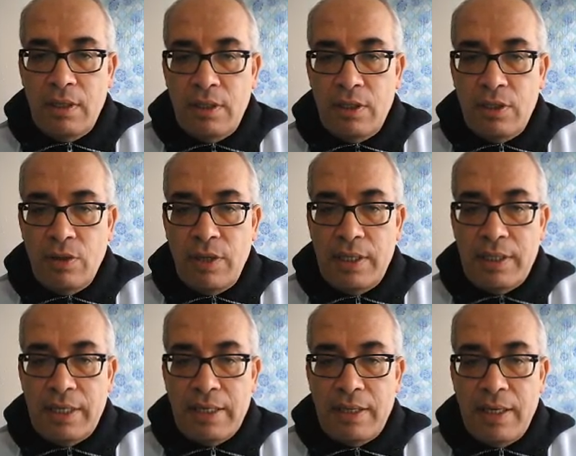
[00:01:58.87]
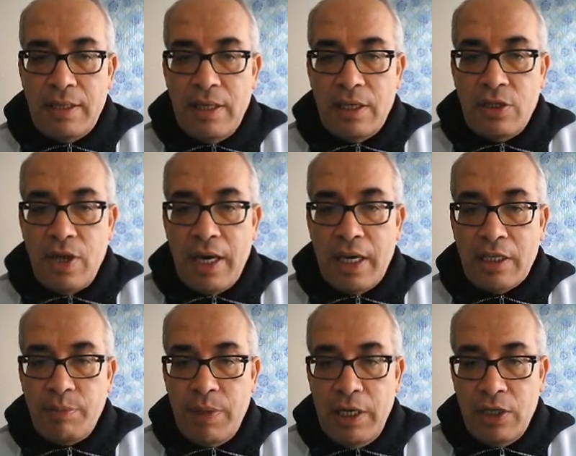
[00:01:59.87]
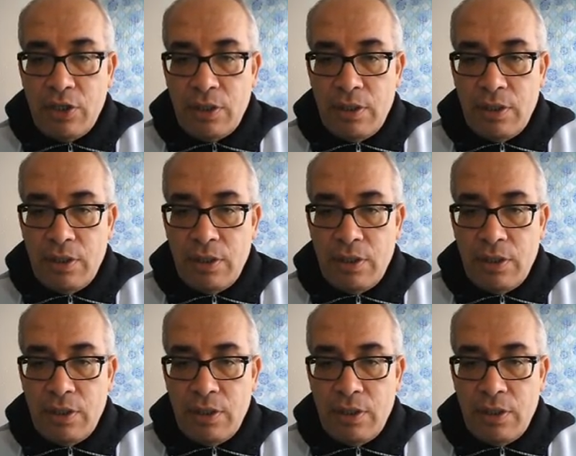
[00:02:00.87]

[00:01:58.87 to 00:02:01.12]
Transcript: So this sentence is direct speech,